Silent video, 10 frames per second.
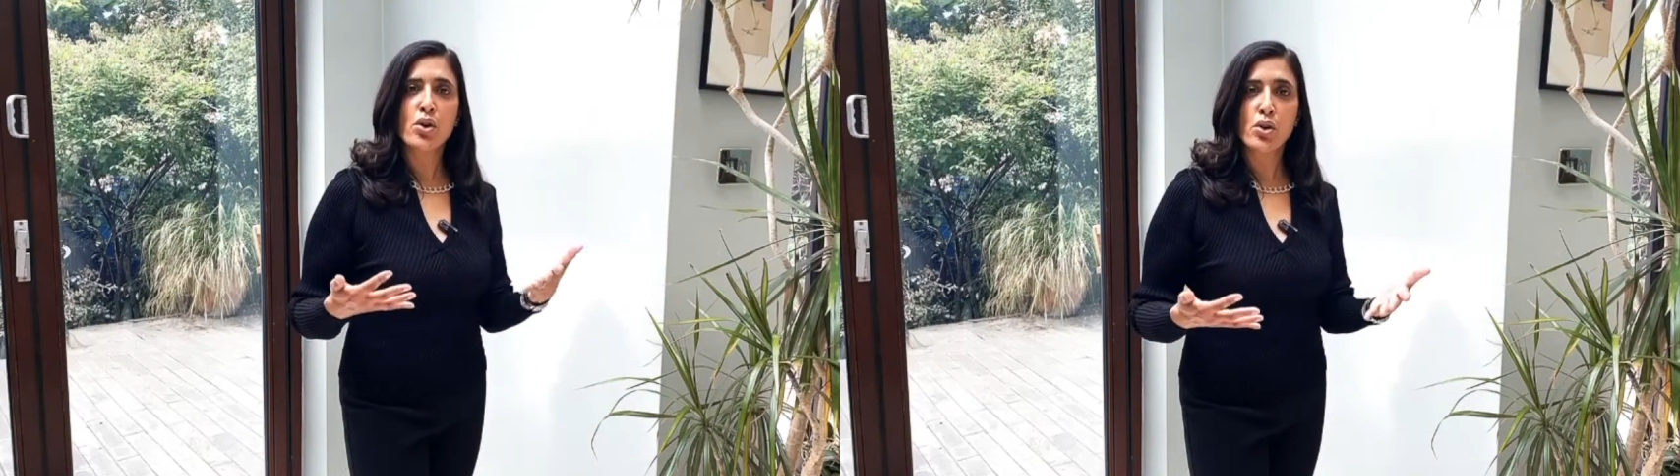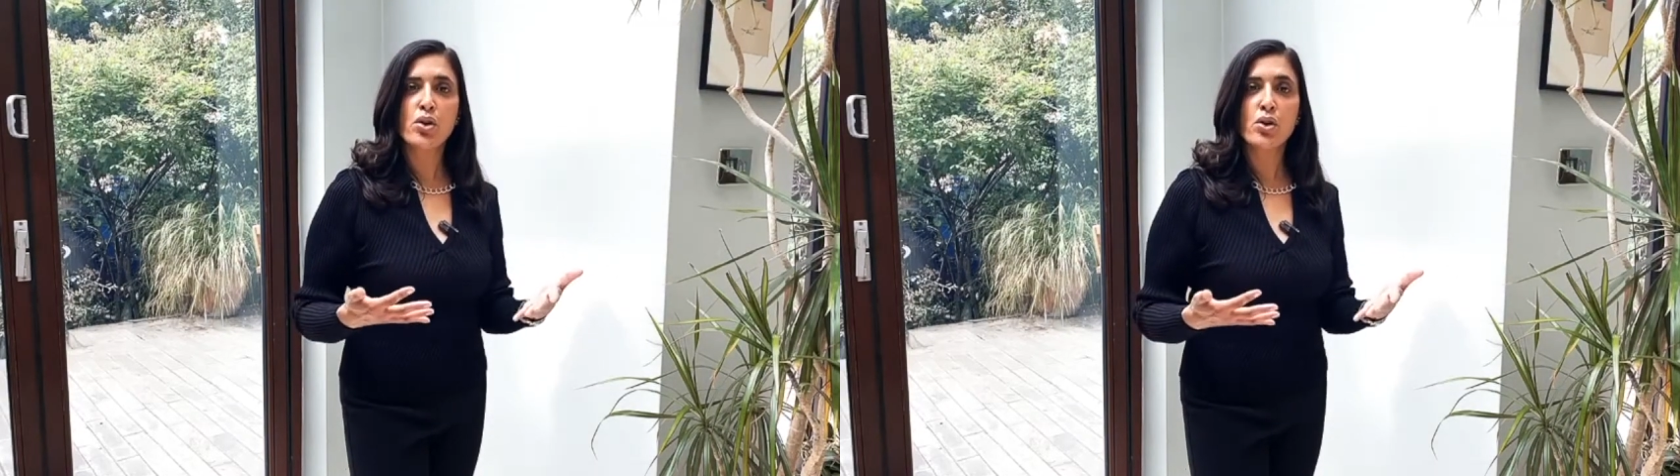
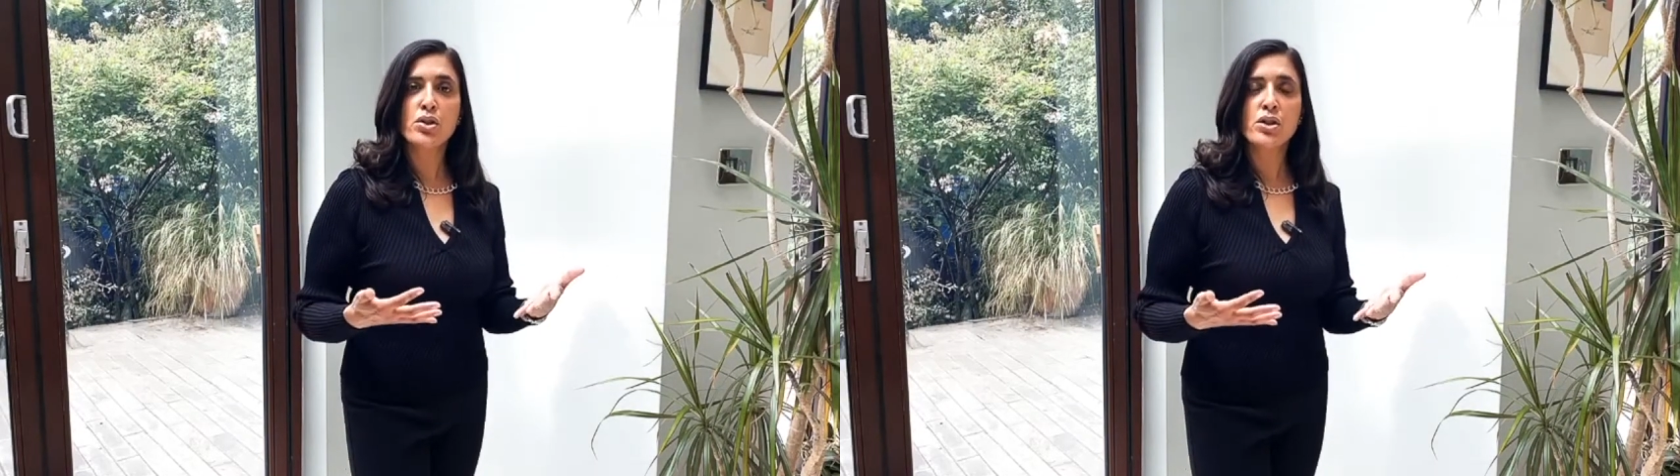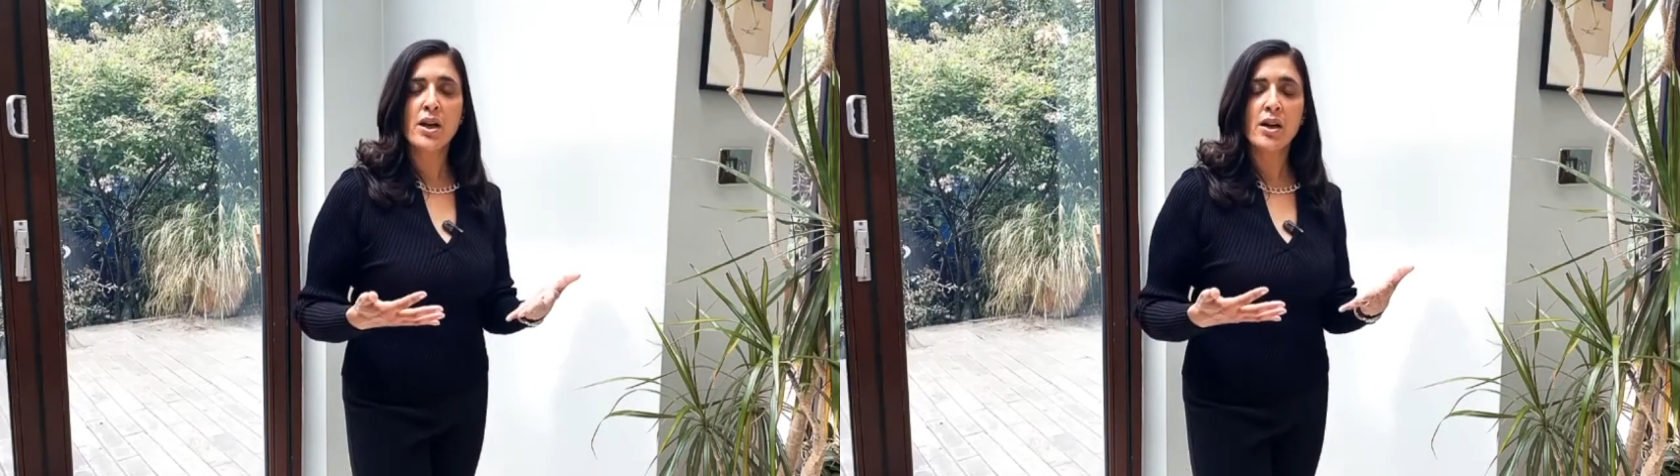good
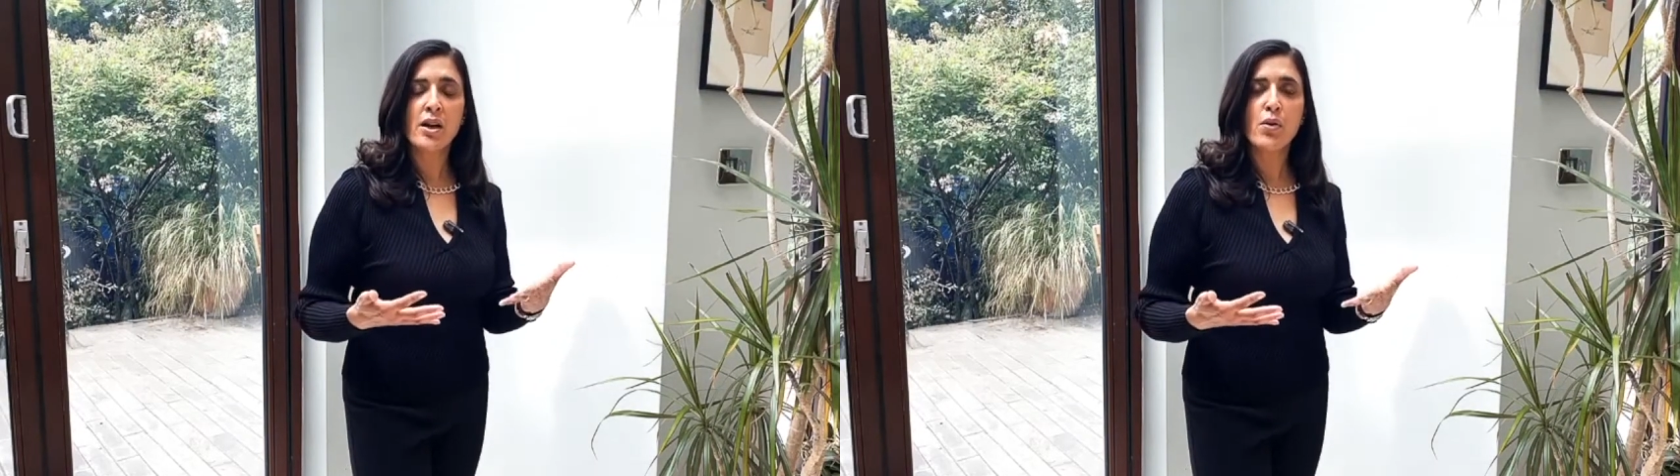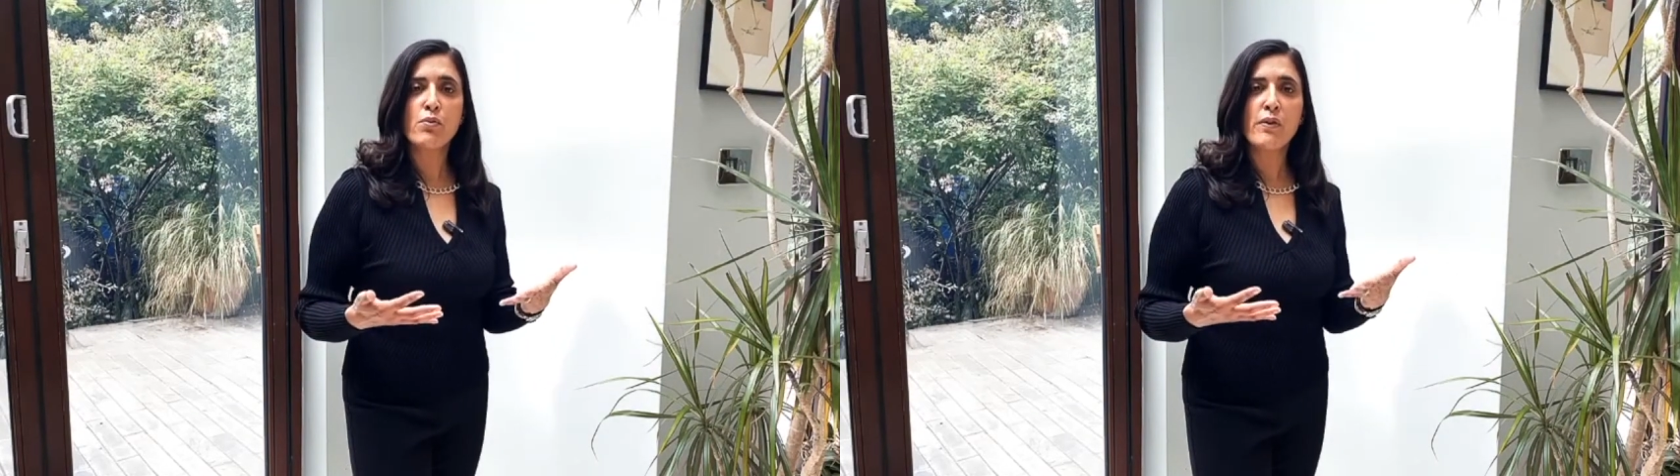
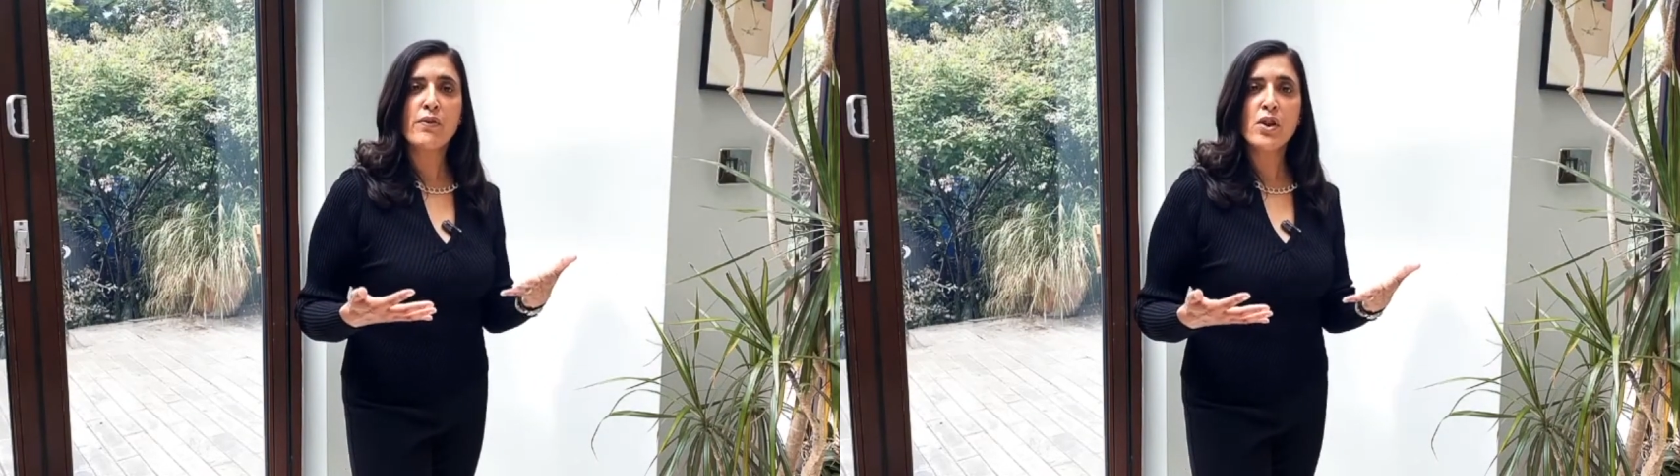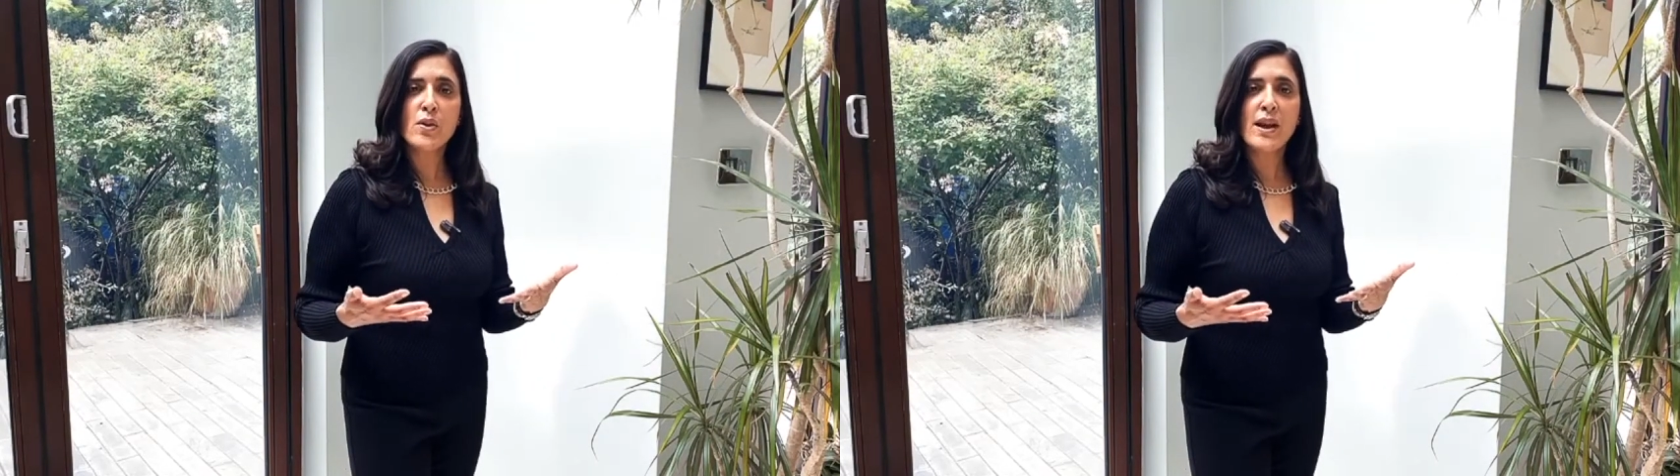
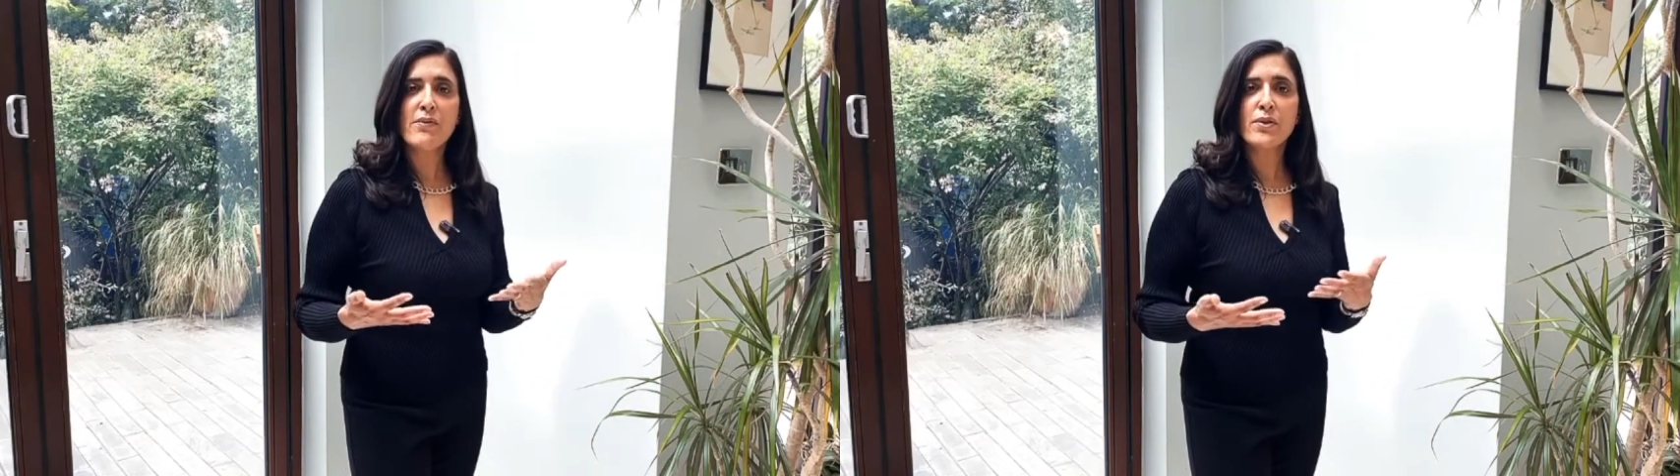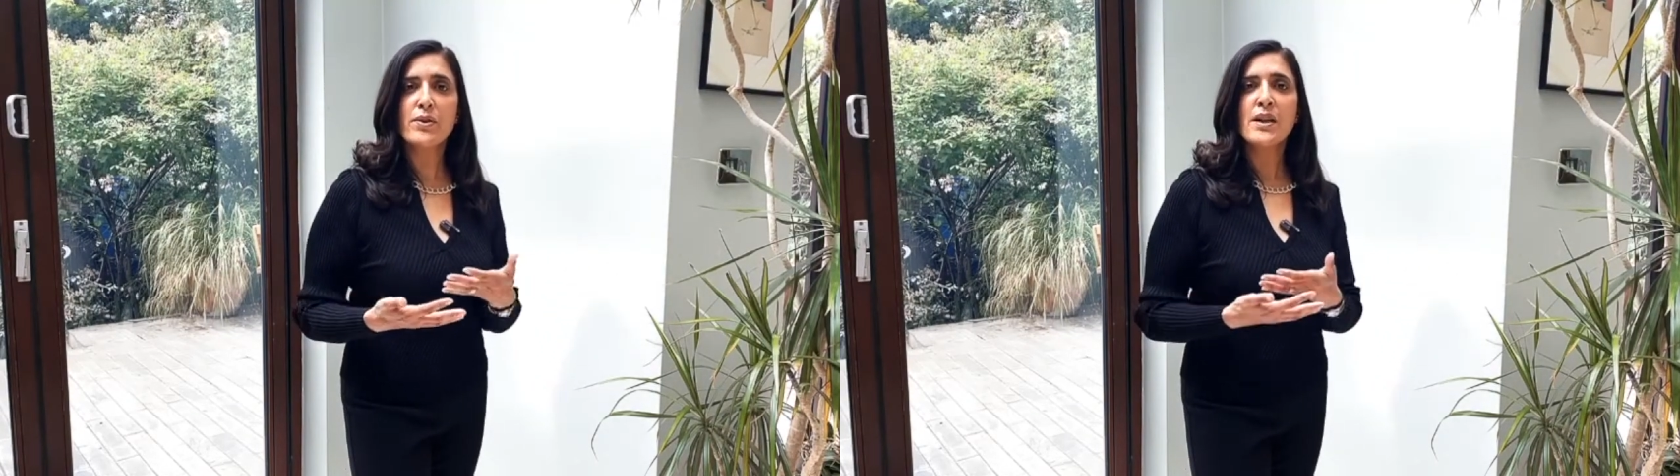review
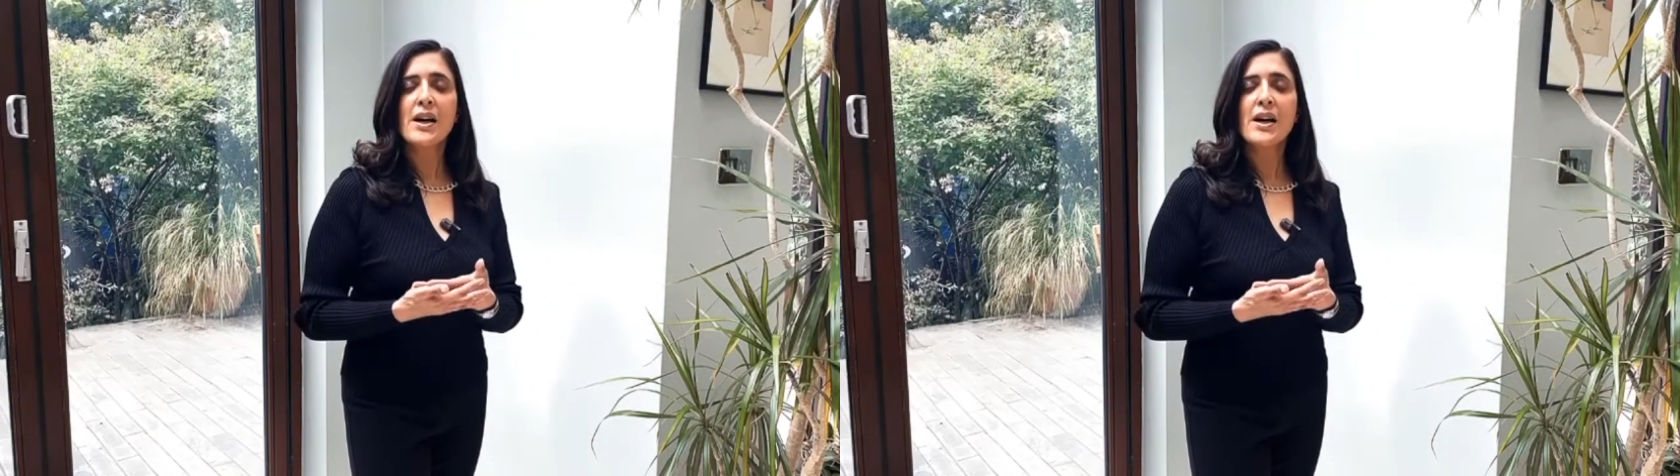level